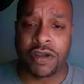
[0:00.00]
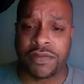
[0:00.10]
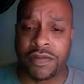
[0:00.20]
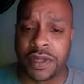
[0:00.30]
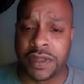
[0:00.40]

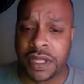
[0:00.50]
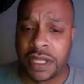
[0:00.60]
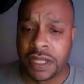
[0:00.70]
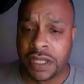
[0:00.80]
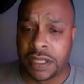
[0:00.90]
off with.
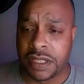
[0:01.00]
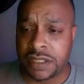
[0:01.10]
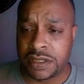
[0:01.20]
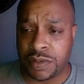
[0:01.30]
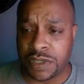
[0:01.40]

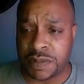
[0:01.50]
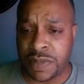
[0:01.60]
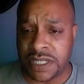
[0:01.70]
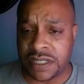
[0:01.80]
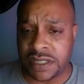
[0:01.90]
This is where
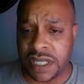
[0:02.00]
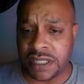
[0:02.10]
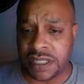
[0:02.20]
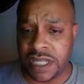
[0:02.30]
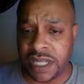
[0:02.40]
space is
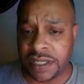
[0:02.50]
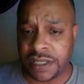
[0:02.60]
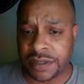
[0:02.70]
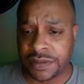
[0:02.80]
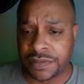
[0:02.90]
at today.